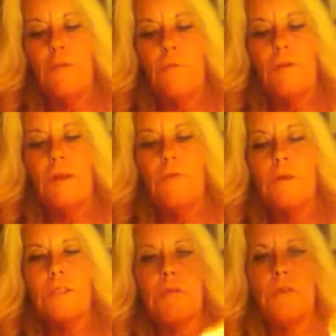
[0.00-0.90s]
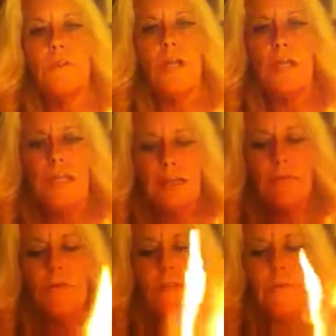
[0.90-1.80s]
when someone's trying to give
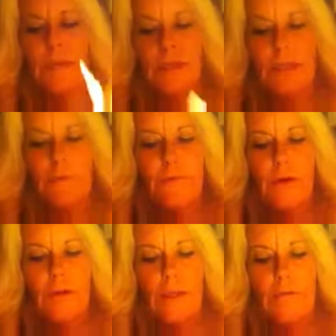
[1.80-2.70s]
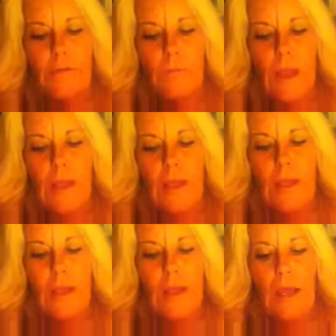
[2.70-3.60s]
you something in a very loving way,
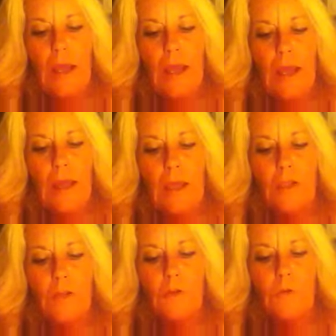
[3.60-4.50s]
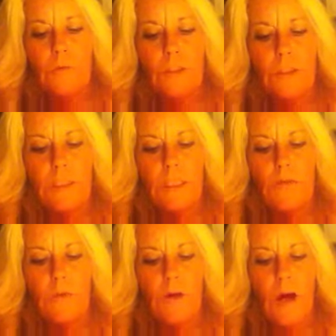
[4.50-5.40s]
and you
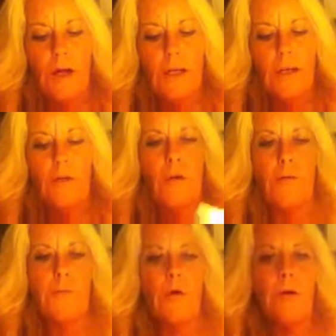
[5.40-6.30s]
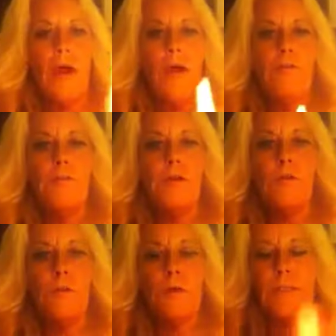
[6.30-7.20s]
disregard it, or you blow it off, or you don't